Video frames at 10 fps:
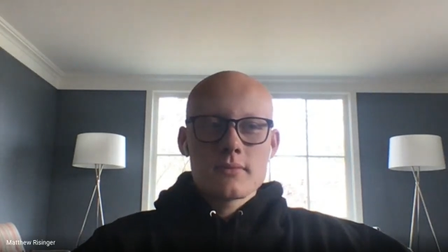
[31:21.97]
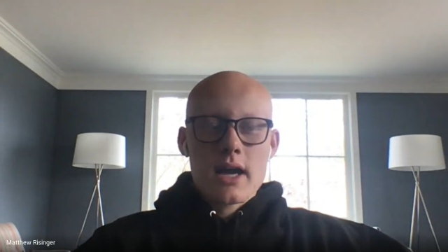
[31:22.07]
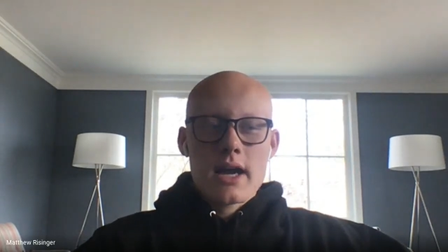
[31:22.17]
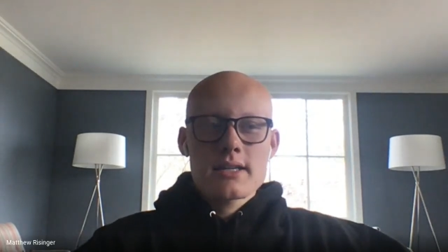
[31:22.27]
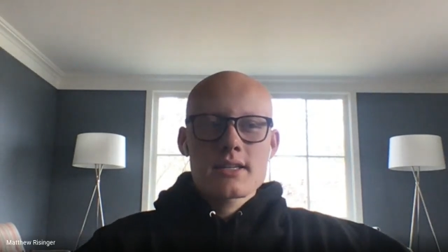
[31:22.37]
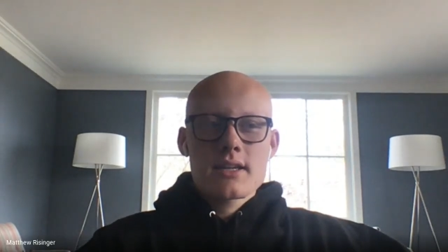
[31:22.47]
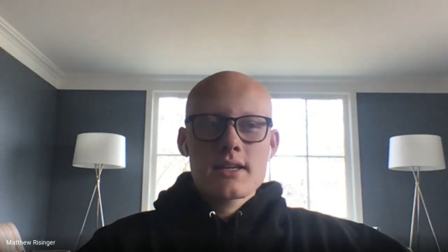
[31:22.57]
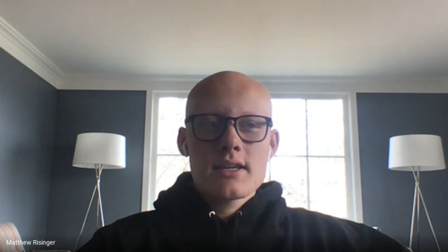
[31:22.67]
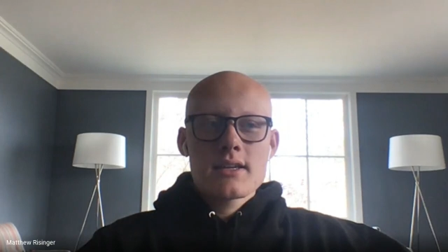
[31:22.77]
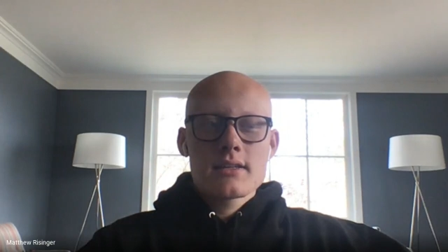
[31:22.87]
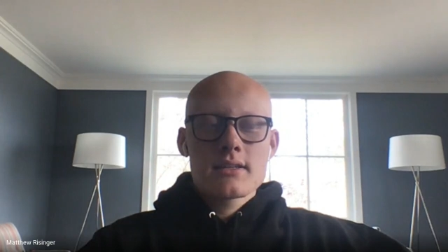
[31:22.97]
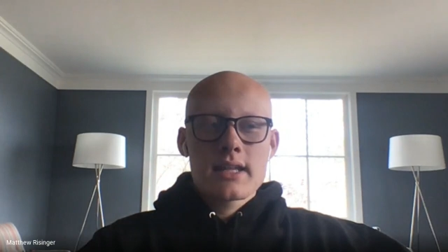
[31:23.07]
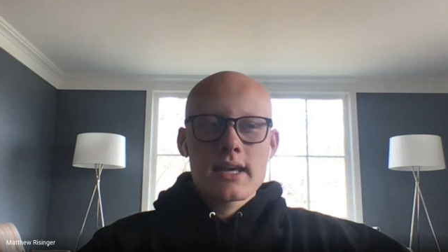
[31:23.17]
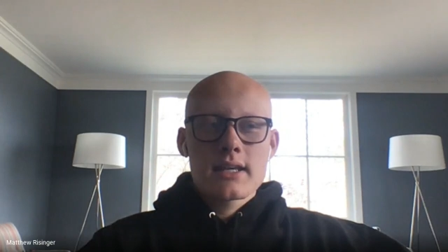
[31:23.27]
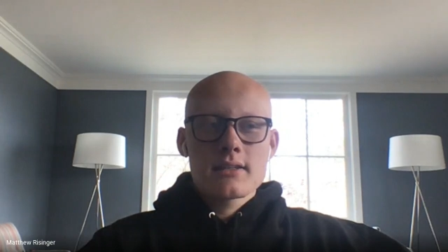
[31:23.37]
I'd say
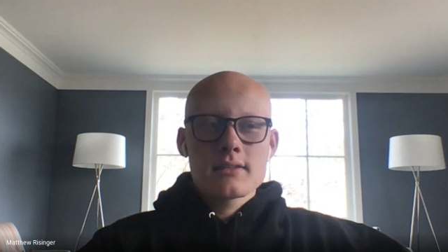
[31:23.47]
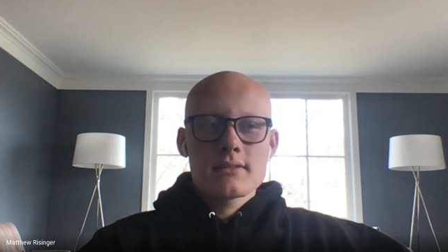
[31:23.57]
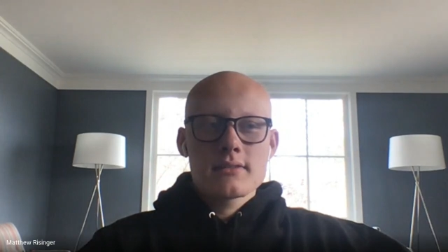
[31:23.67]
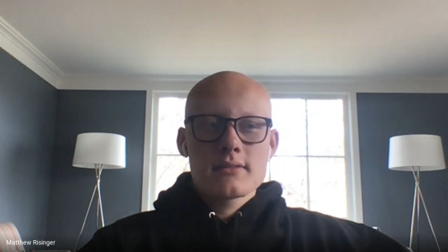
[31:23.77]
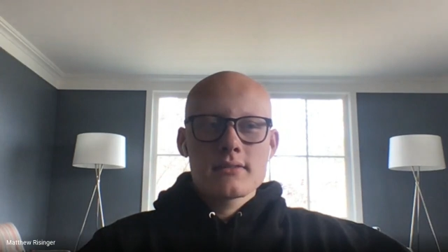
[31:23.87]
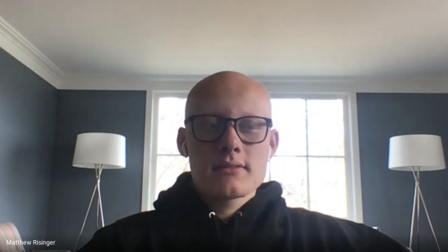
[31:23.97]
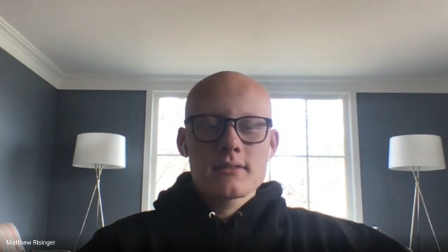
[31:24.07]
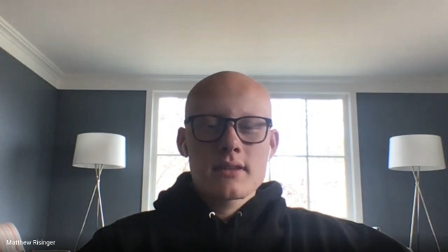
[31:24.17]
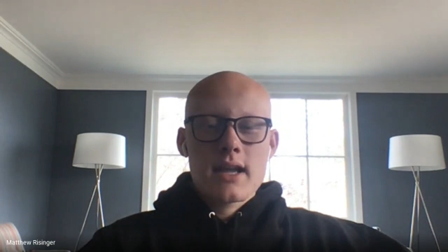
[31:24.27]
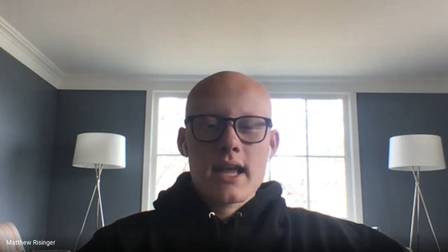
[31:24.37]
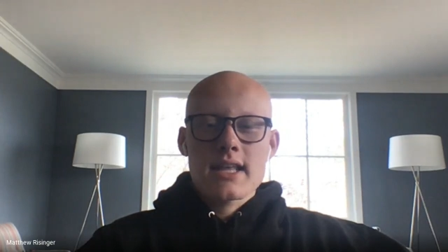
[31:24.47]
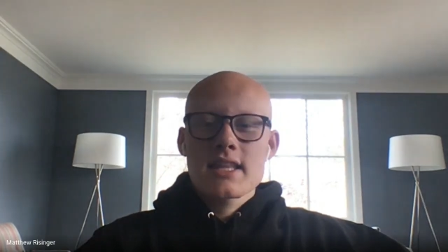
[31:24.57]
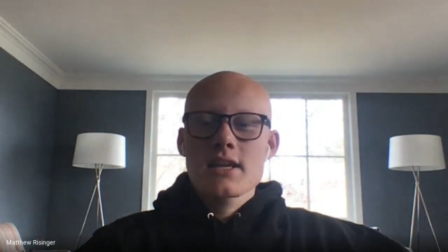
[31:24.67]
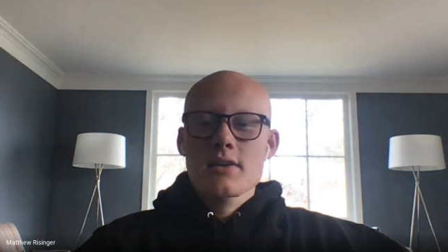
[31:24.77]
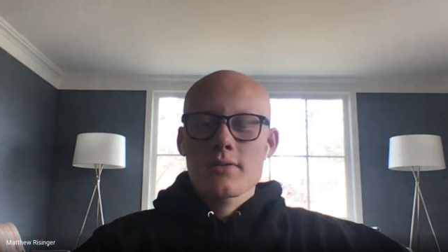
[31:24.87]
that I
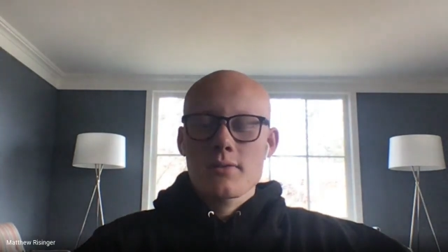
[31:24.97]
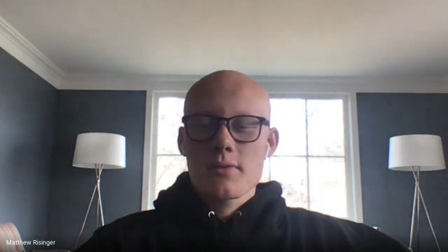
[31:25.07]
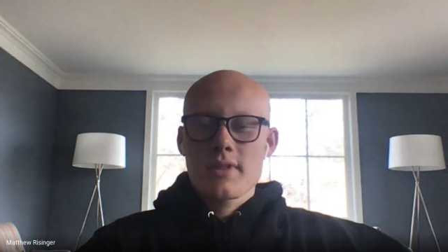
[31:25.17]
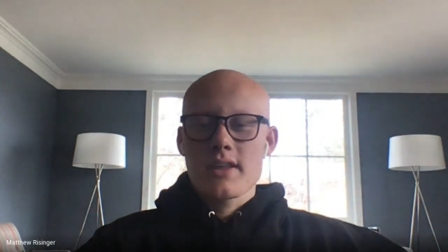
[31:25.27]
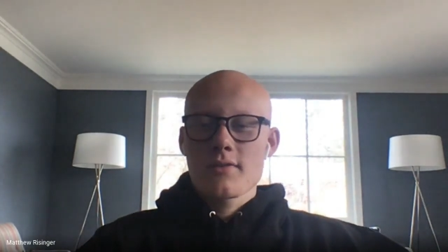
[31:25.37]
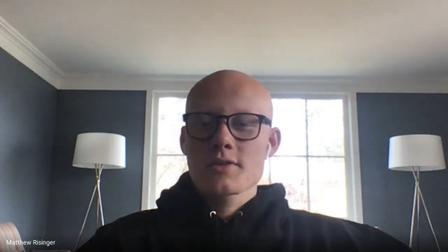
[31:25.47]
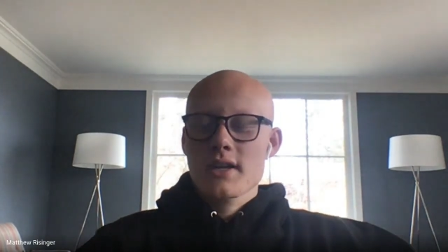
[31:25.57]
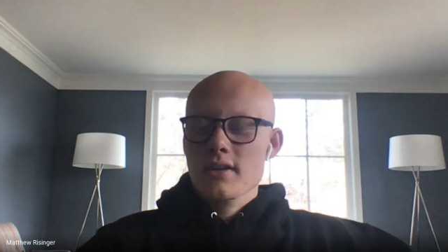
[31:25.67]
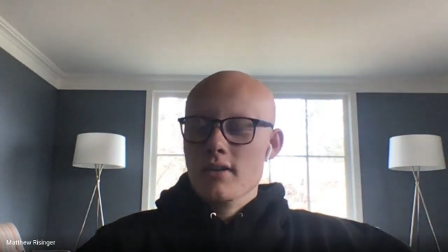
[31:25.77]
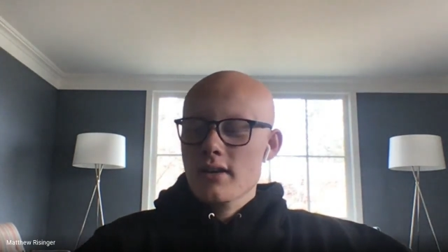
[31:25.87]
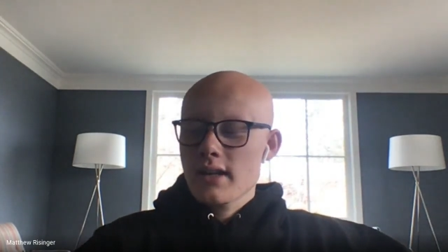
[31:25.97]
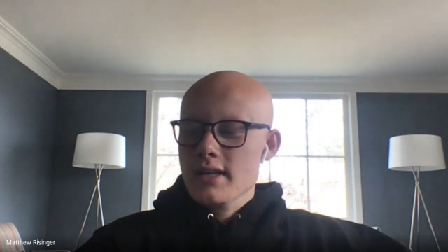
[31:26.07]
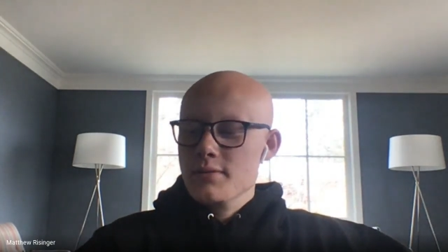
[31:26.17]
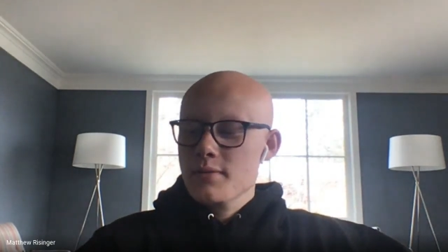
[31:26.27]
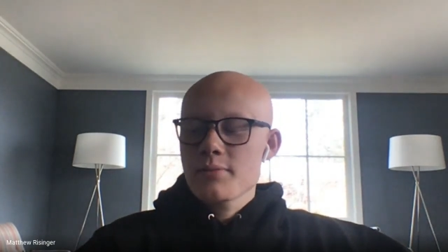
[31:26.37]
think the interview's kind of gone. Like
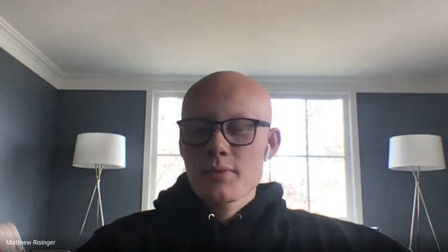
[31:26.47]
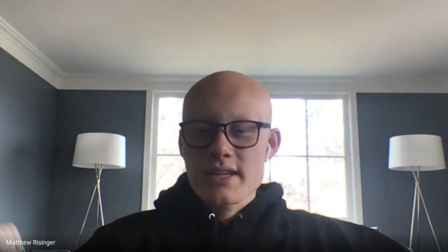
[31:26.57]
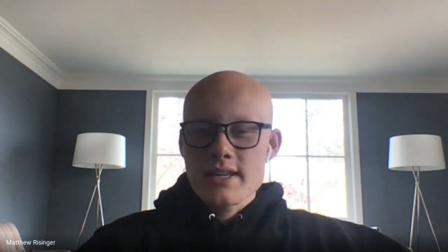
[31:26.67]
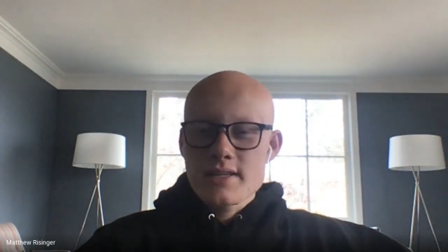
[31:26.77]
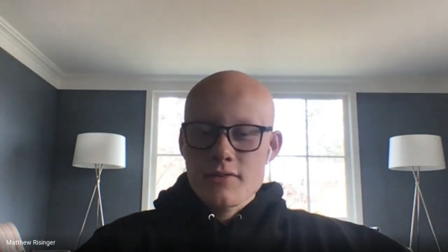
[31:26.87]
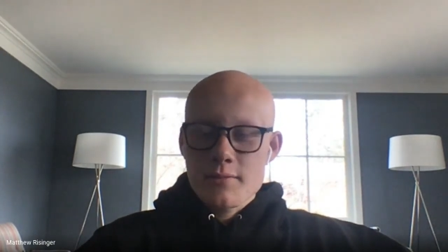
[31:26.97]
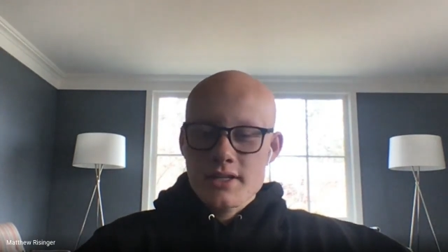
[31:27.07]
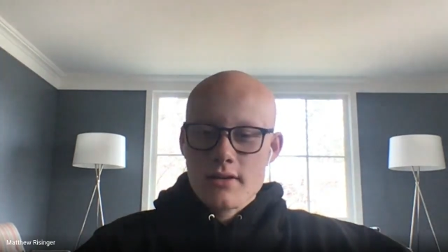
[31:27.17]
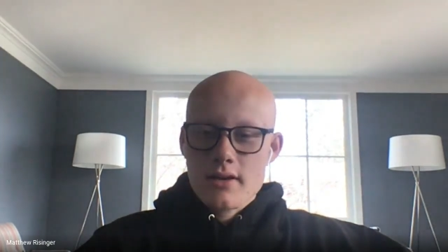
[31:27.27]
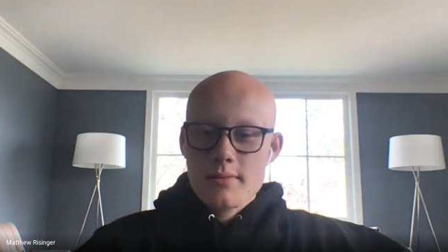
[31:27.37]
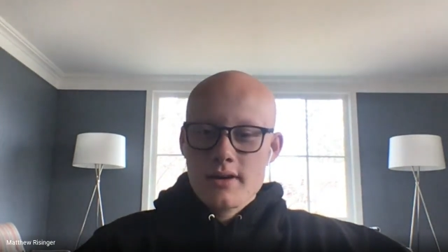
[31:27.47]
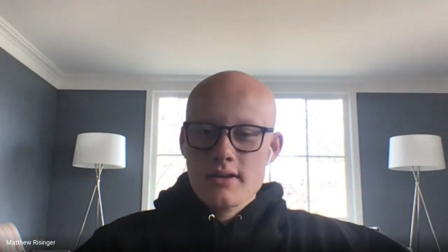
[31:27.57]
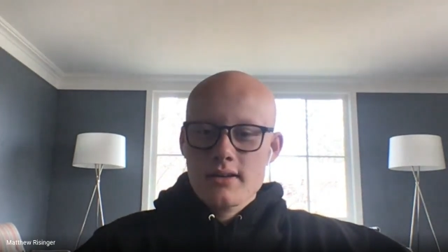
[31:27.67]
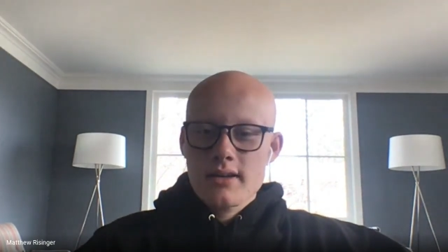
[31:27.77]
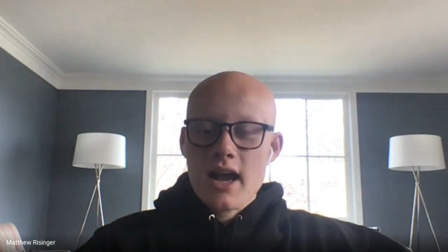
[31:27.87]
it's been pretty easy for me to talk about it.